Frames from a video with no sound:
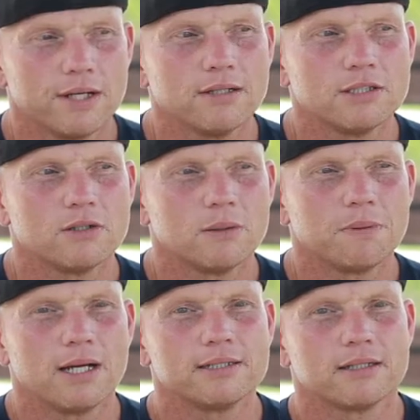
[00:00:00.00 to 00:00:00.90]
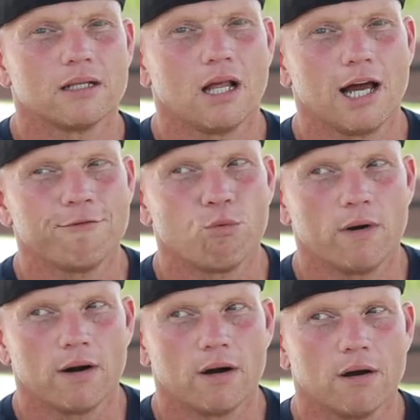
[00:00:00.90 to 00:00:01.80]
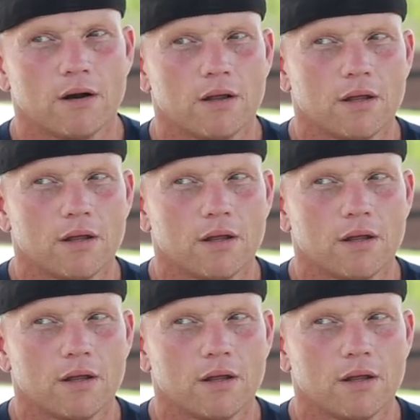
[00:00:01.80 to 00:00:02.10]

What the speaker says: getting to a place in life where